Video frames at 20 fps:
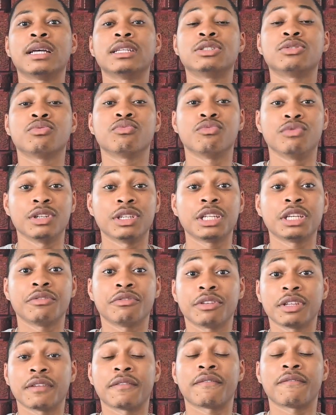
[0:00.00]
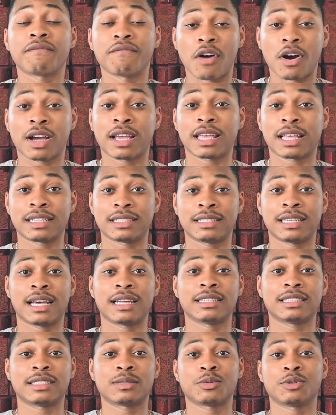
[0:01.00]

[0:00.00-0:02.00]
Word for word: it's really, really fucking intense.